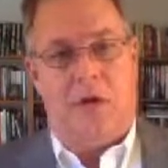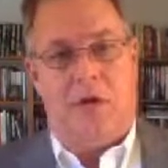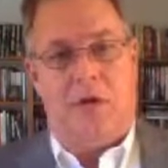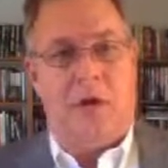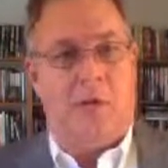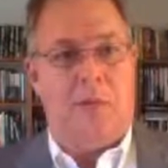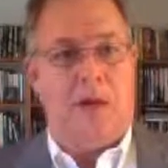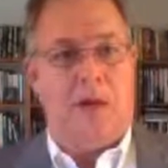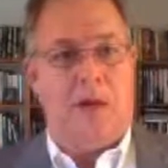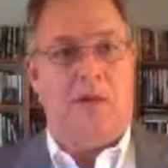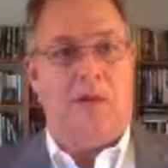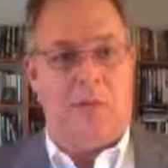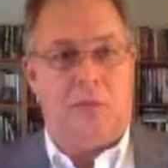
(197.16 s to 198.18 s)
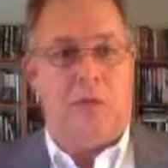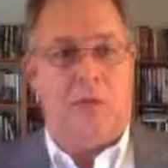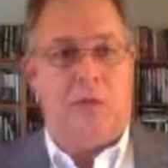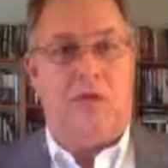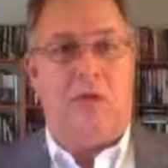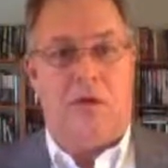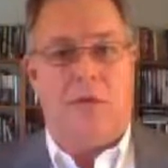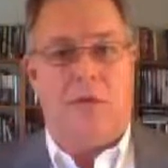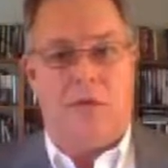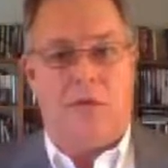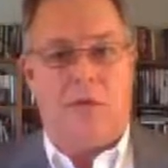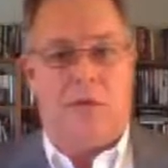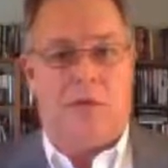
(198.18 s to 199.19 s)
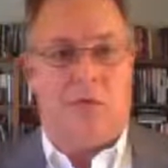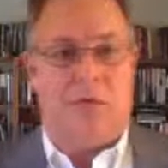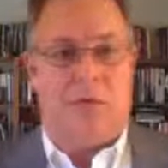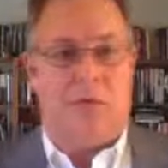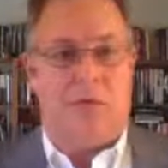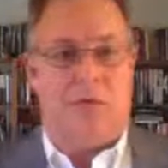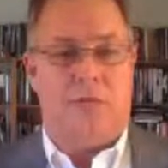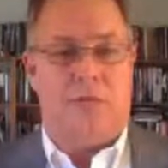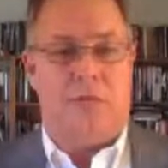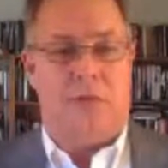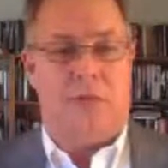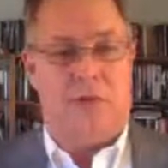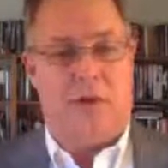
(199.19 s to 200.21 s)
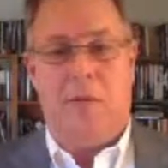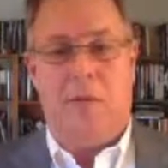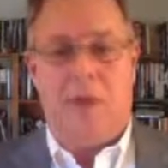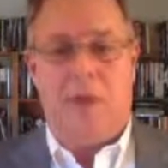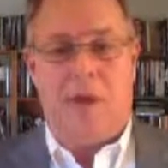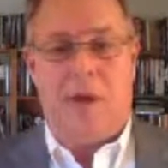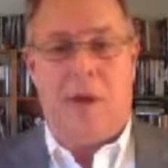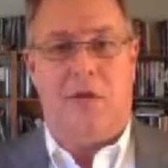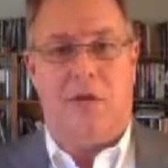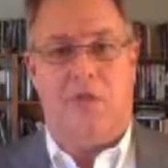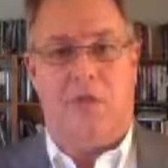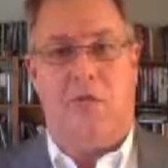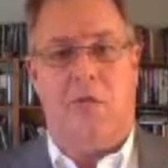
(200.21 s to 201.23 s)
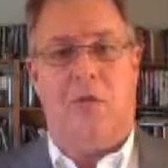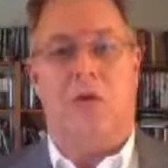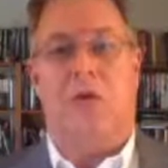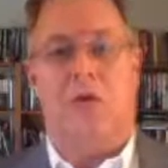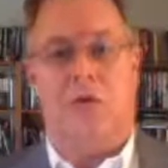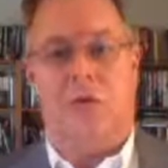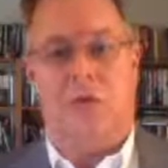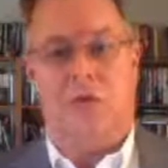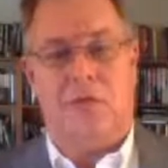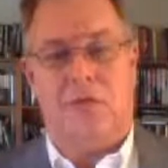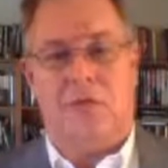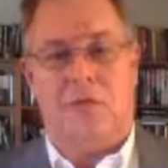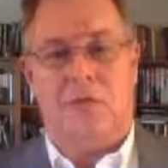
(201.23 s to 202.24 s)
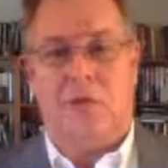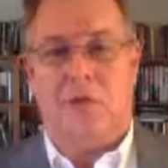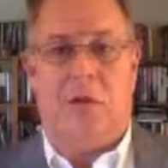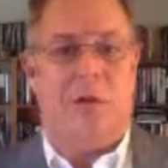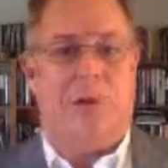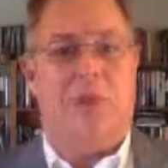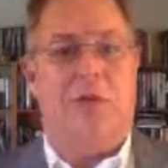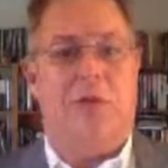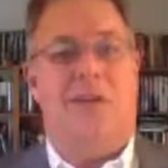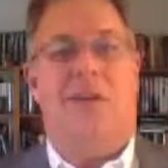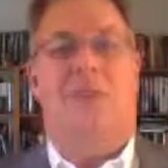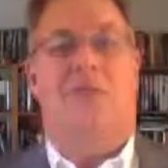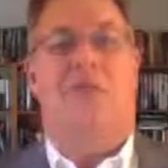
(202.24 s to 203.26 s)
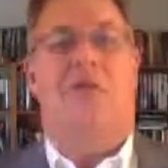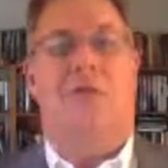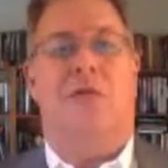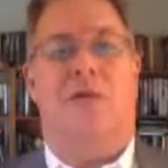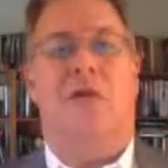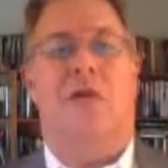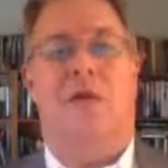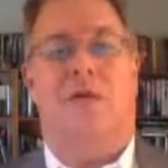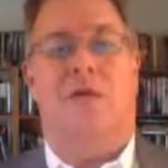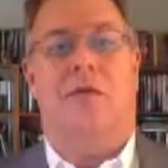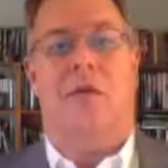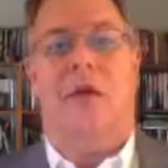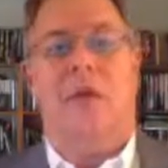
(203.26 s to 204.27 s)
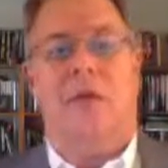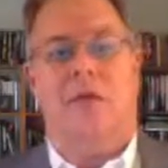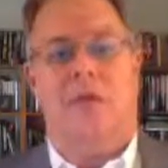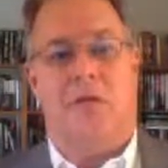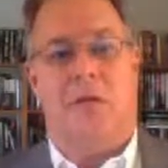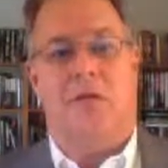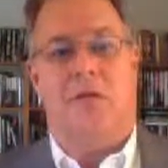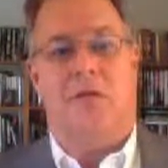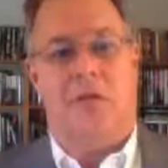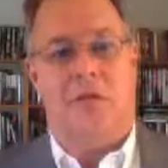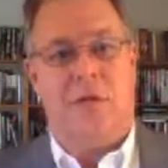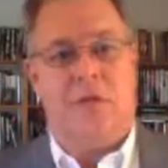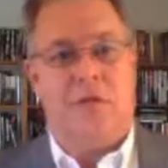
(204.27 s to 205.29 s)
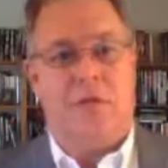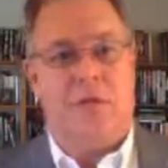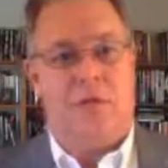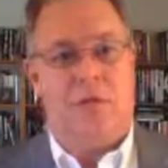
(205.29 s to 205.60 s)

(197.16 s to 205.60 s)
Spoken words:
The campaign broke all the rules. This campaign had no rewards. You don't get a t-shirt or anything for making a donation to this.